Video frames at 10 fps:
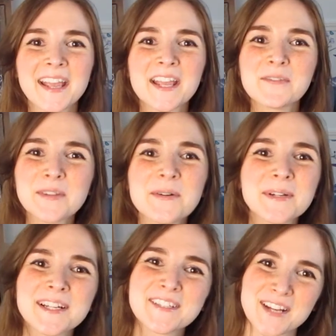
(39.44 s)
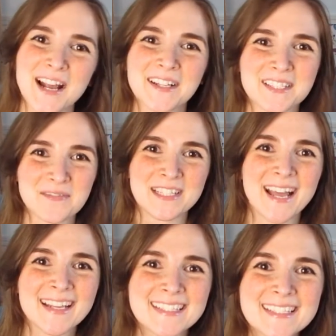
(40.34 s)
If you were a child of the
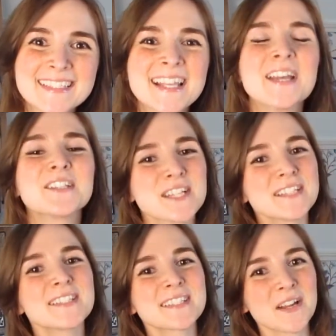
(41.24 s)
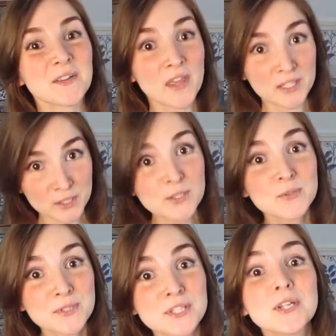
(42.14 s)
90s, chances are that
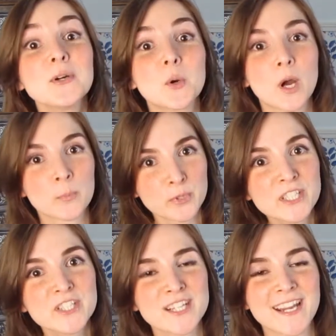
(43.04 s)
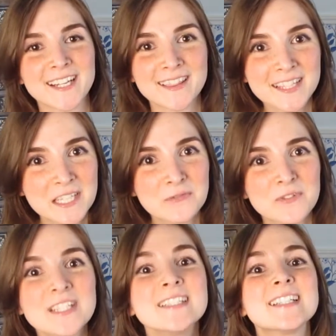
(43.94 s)
you too appreciated the
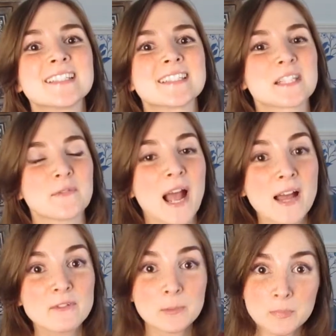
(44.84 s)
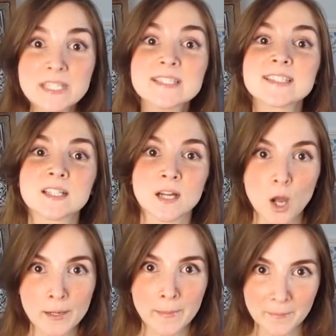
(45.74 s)
convenience of having pizza
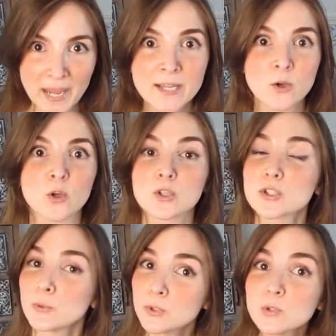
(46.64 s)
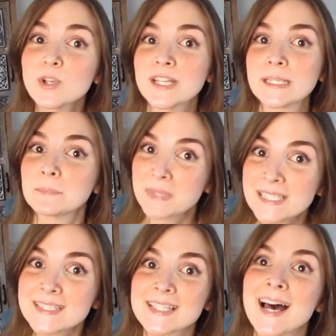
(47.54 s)
on a bagel so you could eat
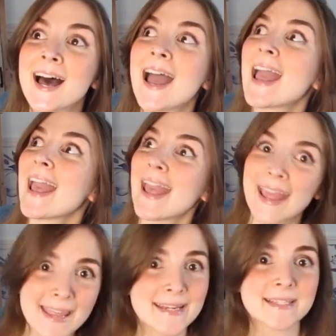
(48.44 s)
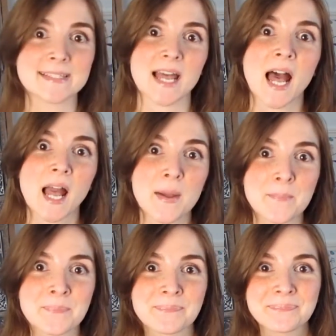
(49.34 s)
pizza
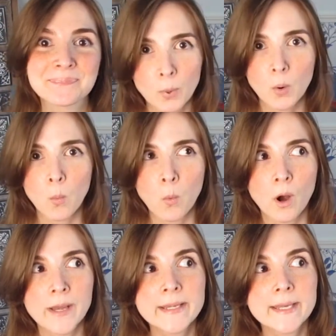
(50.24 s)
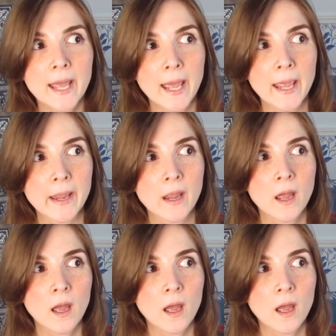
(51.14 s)
anytime. But one day,